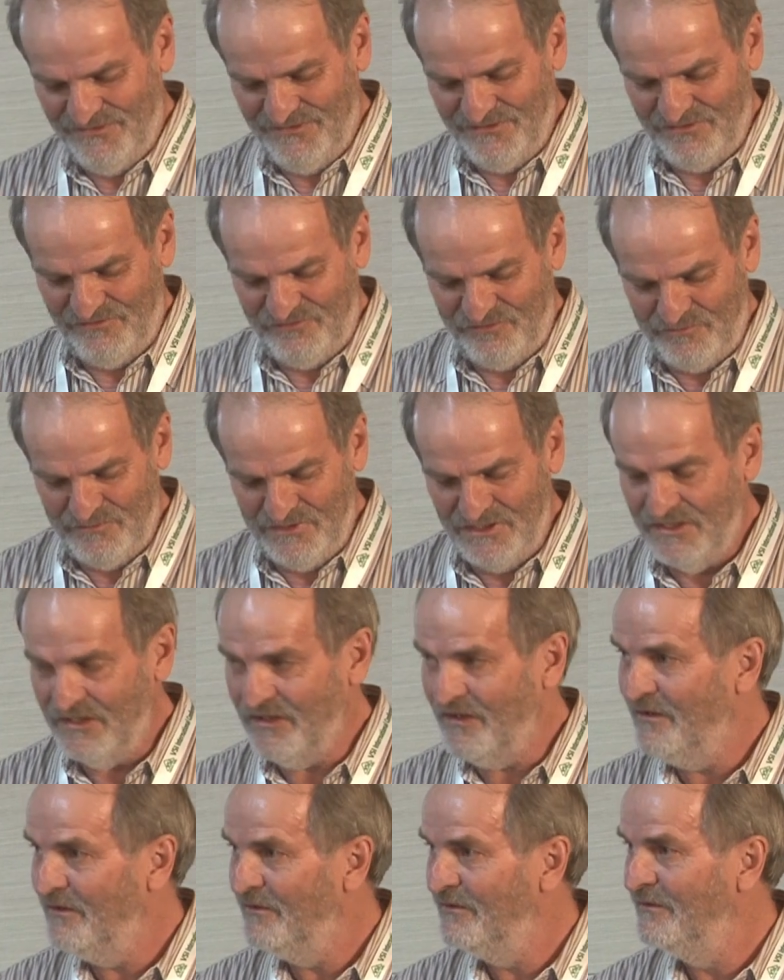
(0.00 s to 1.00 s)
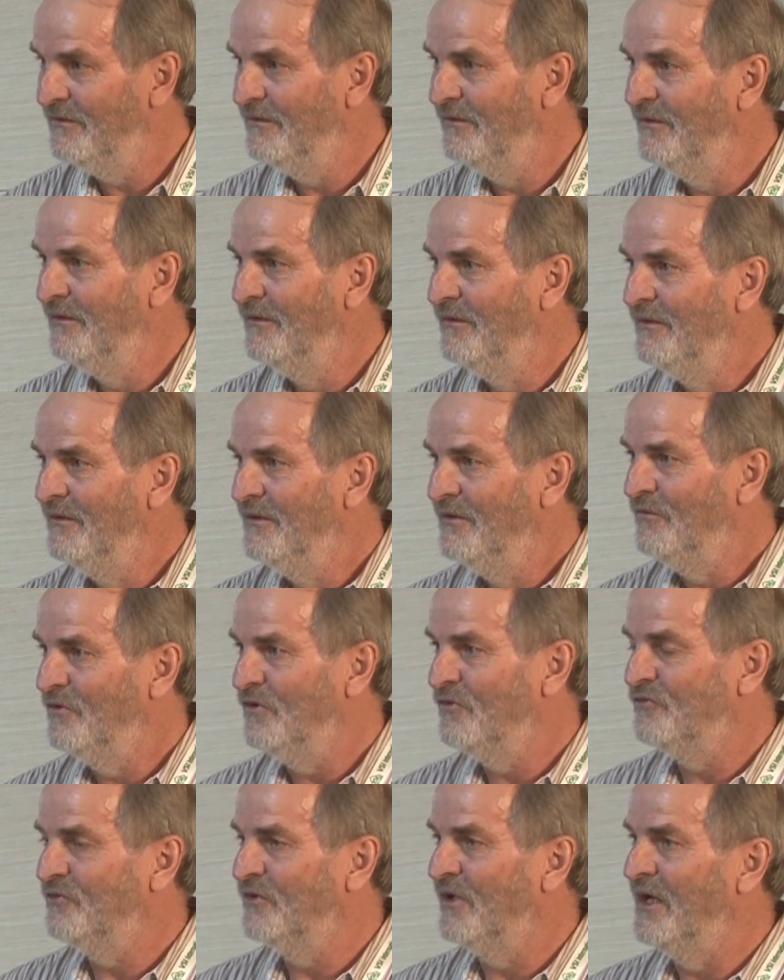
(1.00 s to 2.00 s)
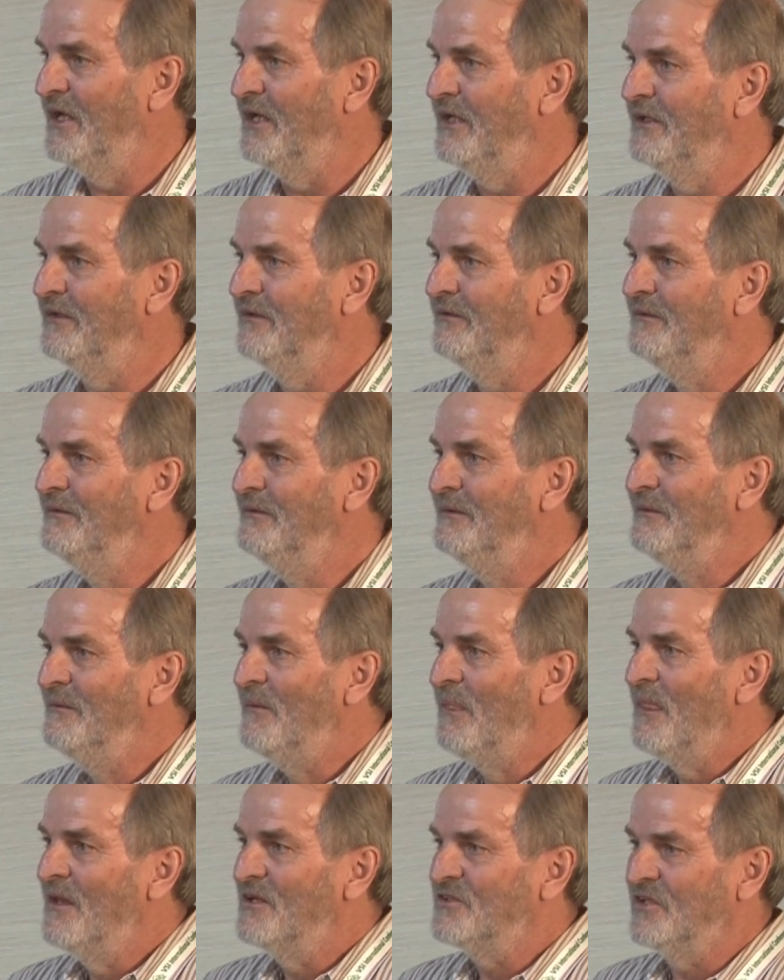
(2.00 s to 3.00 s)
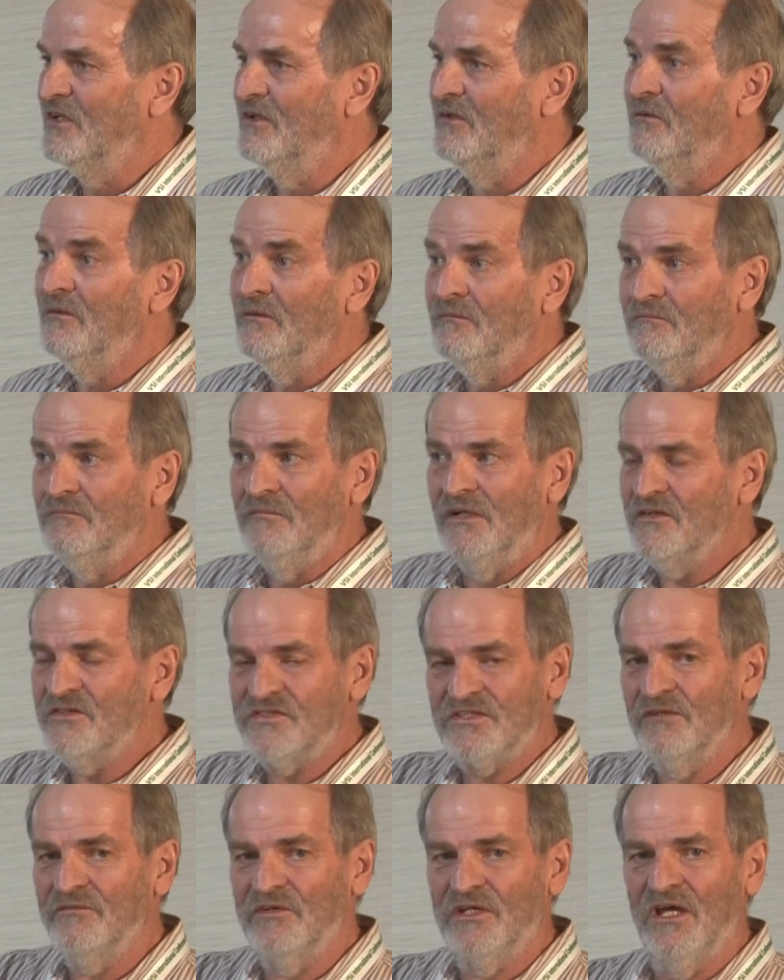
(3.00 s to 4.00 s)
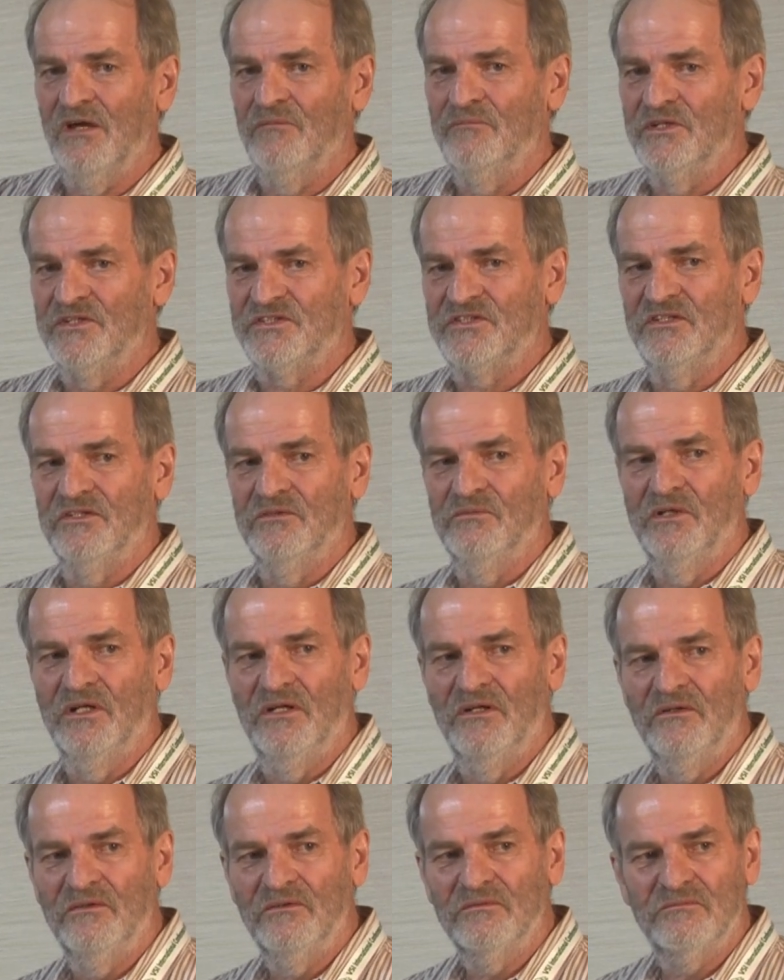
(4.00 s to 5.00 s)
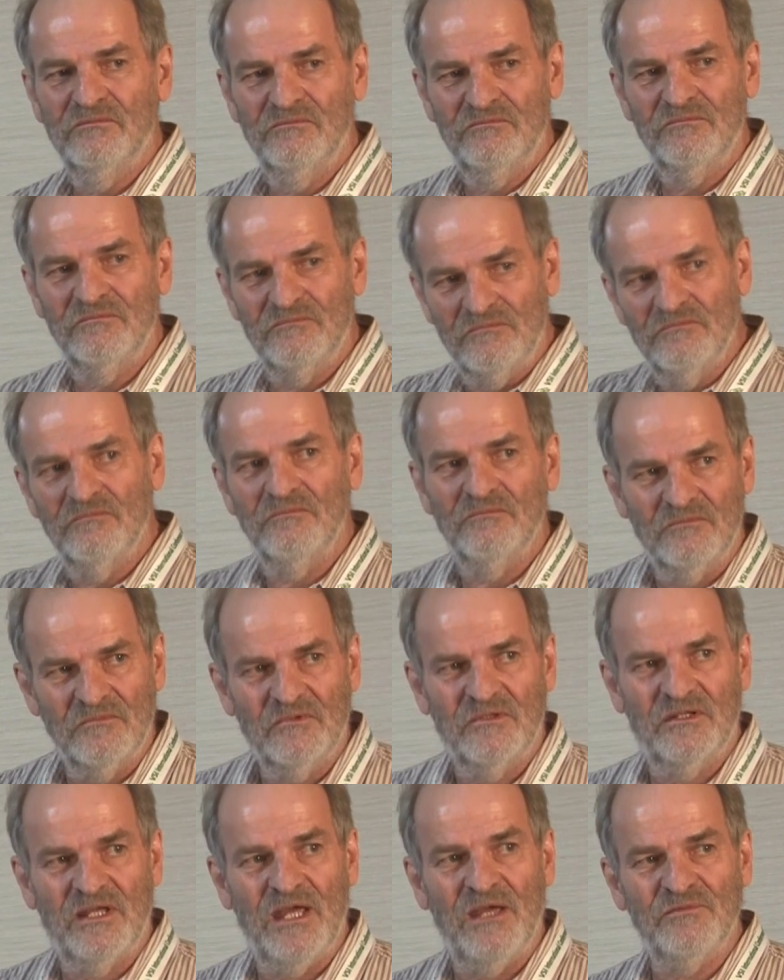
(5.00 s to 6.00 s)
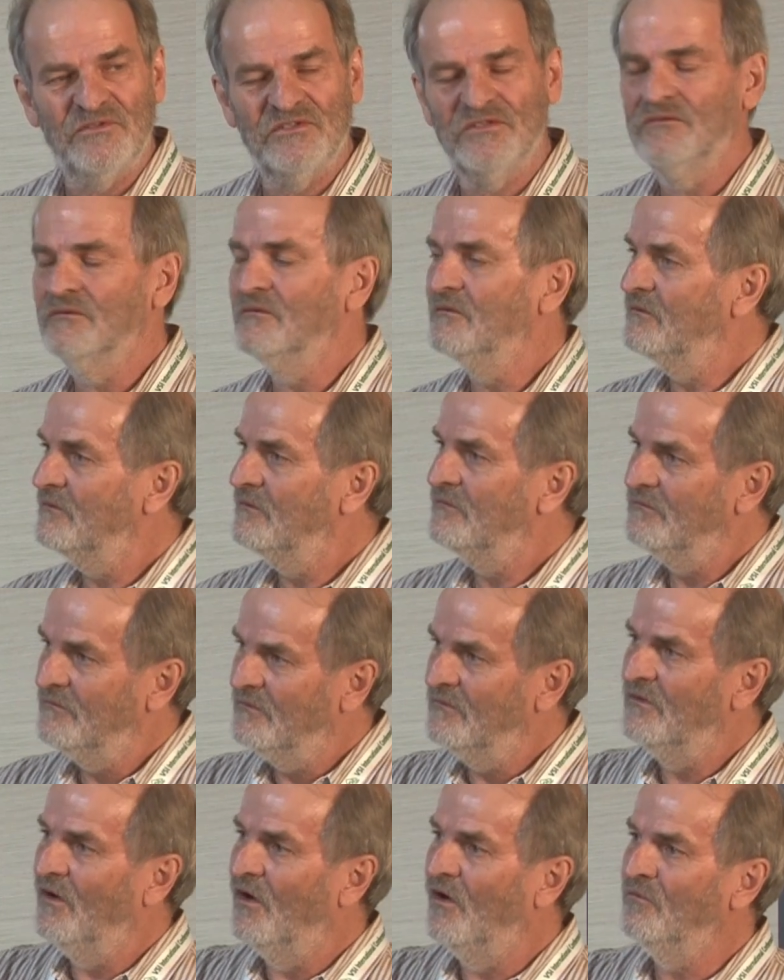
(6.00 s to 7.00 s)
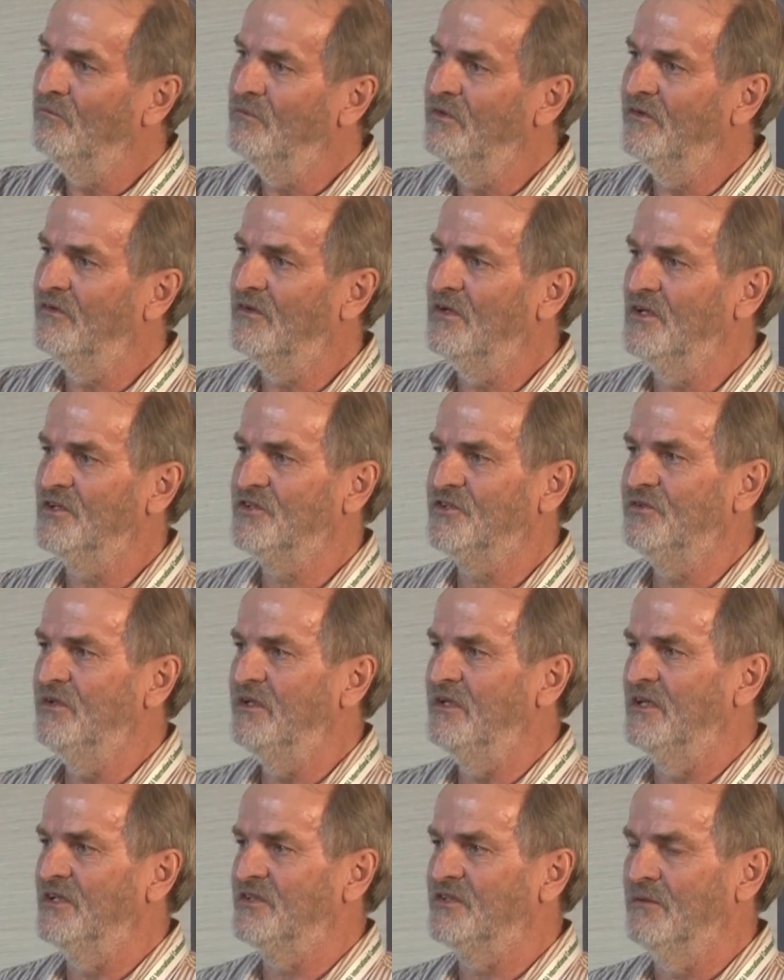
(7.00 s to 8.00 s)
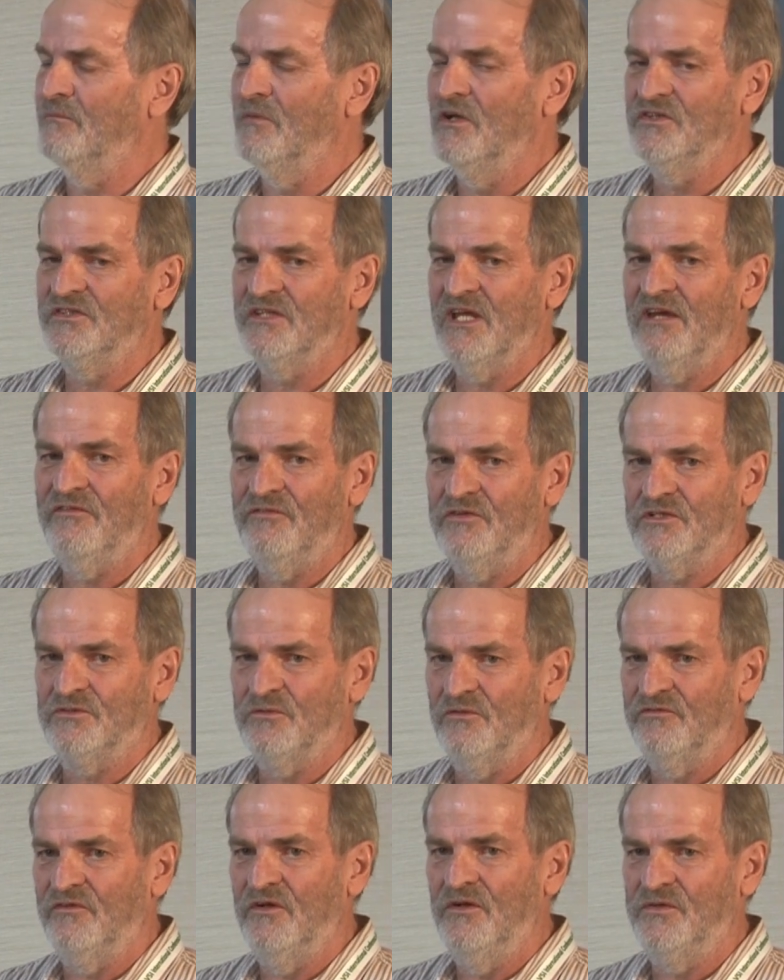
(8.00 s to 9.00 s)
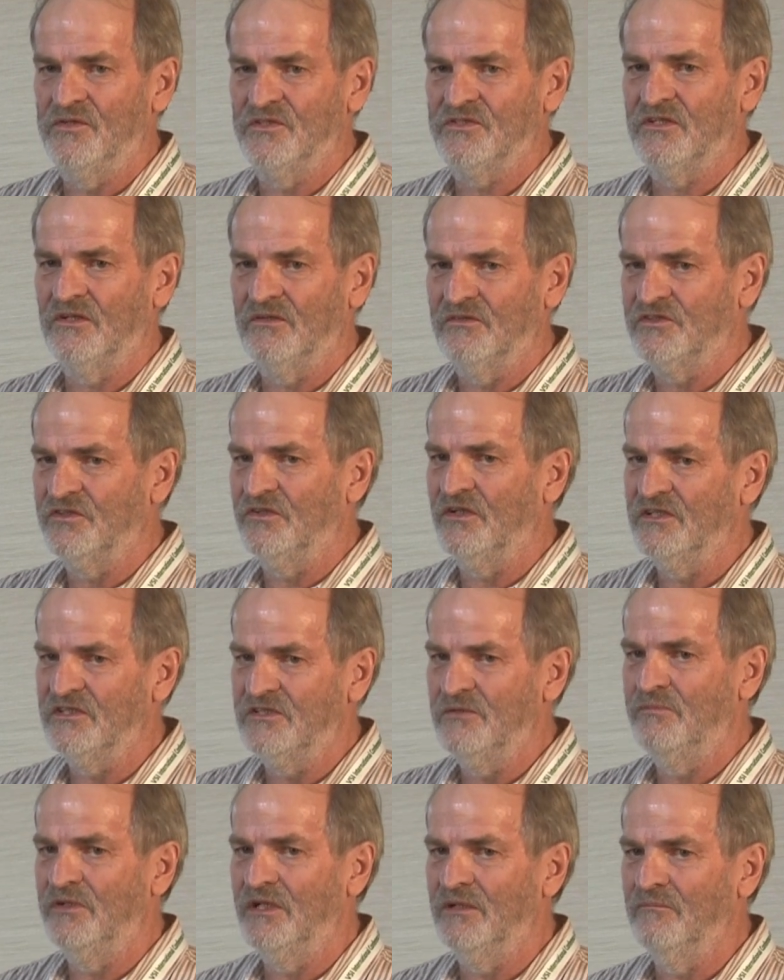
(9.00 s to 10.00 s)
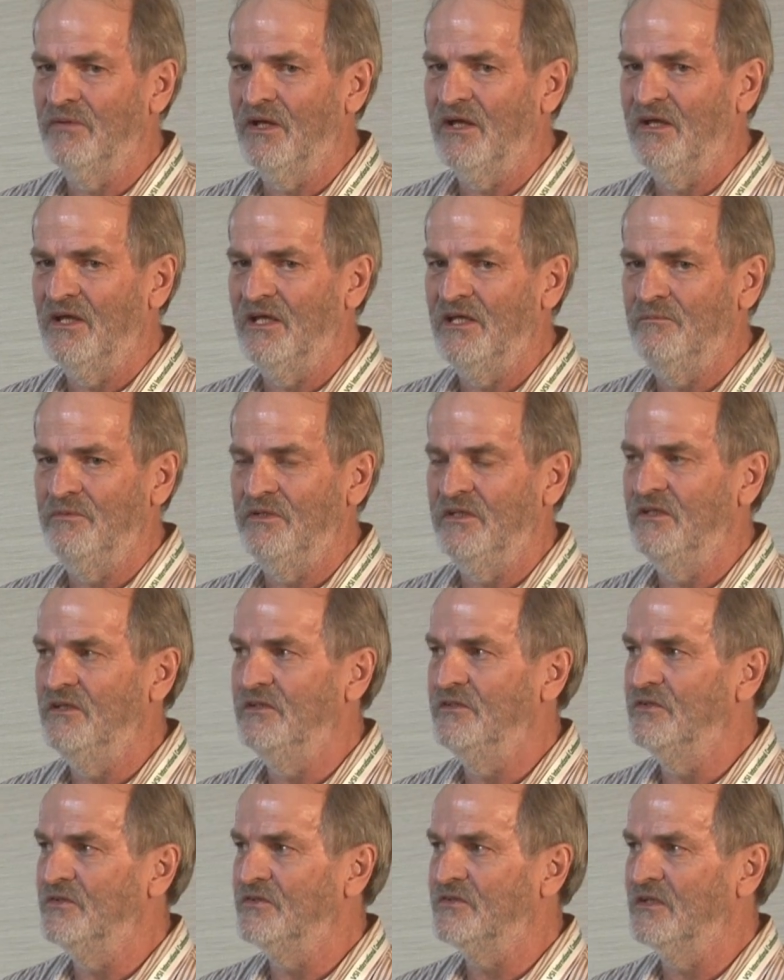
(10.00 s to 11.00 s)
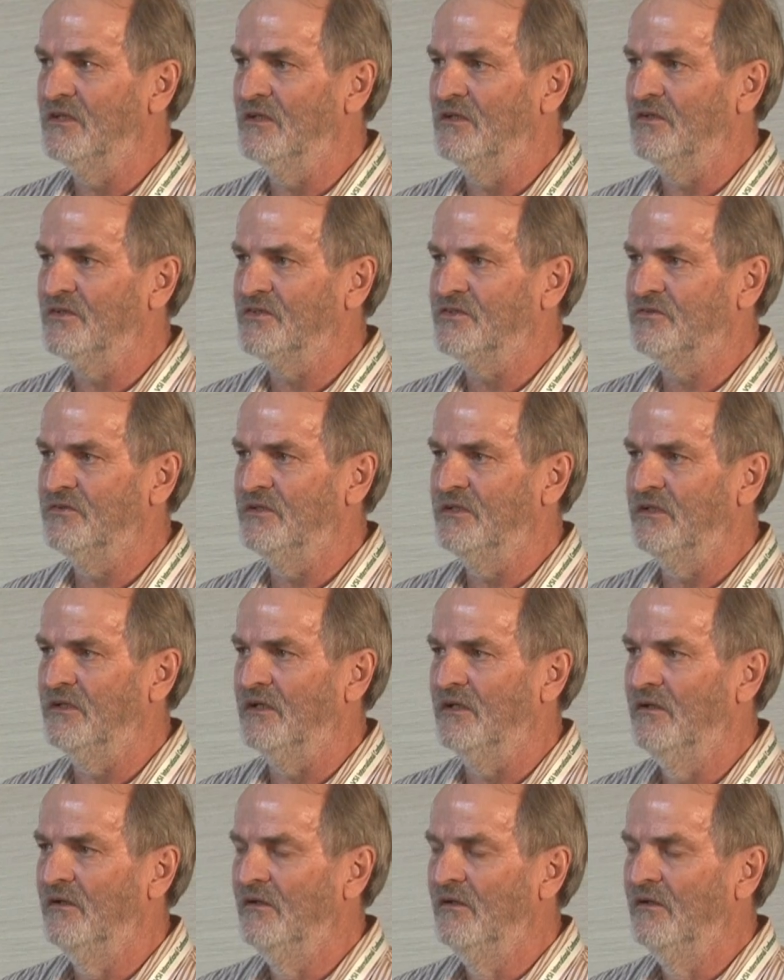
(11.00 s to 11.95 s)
a familiar refrain. So most other companies in the world kept on with Clostridia. So most efforts were focused on trying to bring back ABE using Clostridia.